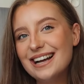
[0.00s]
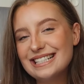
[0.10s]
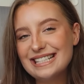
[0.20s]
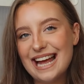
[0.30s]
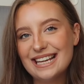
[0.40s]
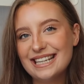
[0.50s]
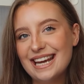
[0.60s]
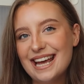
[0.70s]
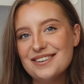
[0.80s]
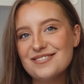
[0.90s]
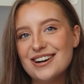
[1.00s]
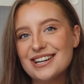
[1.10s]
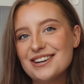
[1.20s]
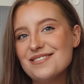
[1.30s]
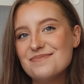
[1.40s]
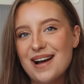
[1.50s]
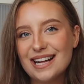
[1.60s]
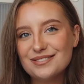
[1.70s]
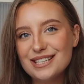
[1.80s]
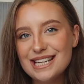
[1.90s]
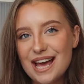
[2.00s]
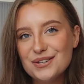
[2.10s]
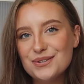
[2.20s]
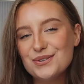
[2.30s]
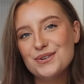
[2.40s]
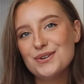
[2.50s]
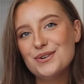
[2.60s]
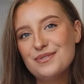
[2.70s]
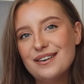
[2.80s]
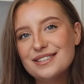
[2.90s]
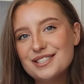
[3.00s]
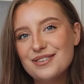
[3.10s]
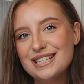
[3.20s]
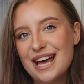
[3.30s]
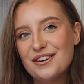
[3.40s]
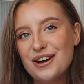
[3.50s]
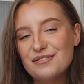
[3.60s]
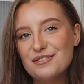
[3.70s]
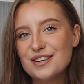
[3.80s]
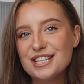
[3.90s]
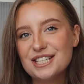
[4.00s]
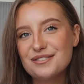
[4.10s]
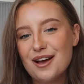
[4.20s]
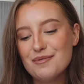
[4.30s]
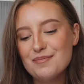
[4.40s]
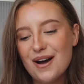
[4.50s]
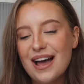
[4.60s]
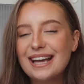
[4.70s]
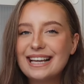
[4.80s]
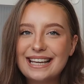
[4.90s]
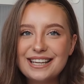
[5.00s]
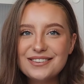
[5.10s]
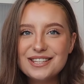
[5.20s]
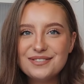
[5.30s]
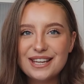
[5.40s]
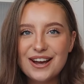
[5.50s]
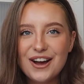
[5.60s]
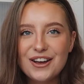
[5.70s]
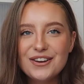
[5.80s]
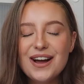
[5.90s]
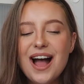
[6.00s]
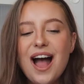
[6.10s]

guys, it's Tasha here and welcome back to my channel, or welcome to my channel if you've only just found me by clicking on this video.